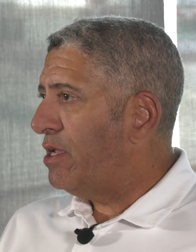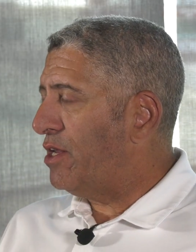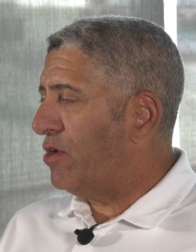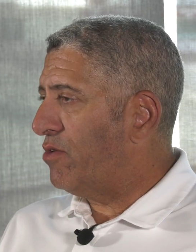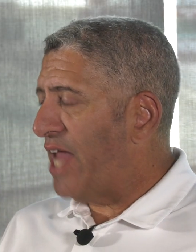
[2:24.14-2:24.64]

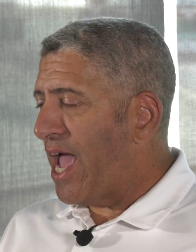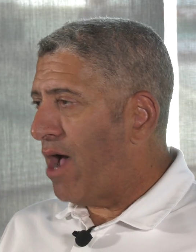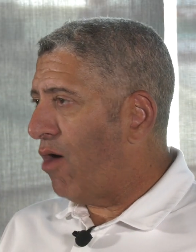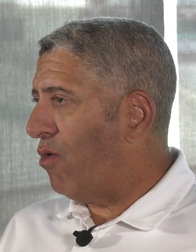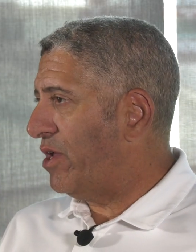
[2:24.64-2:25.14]
You know,
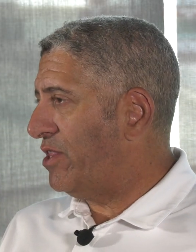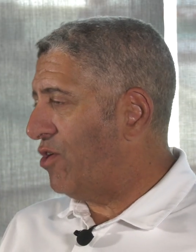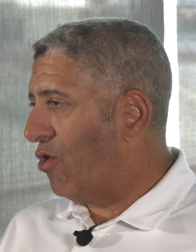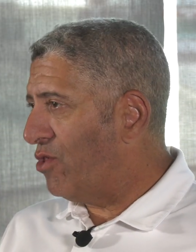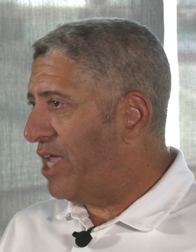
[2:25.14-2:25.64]
now in
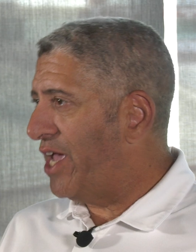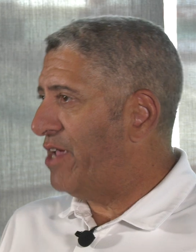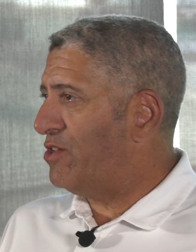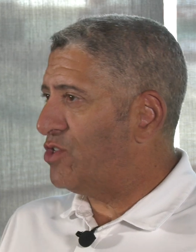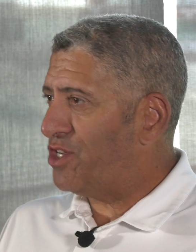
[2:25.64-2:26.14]
the old
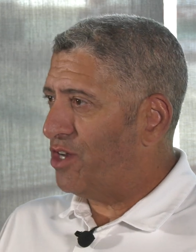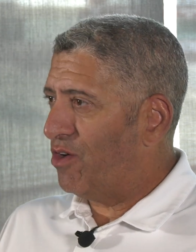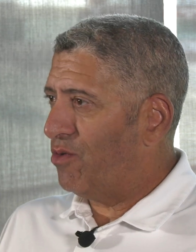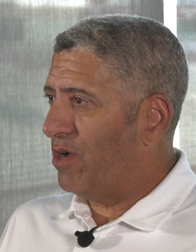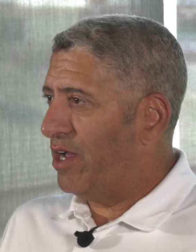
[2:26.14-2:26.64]
days, you
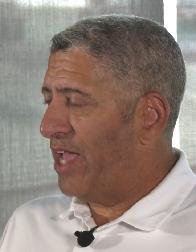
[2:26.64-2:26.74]
know, uh,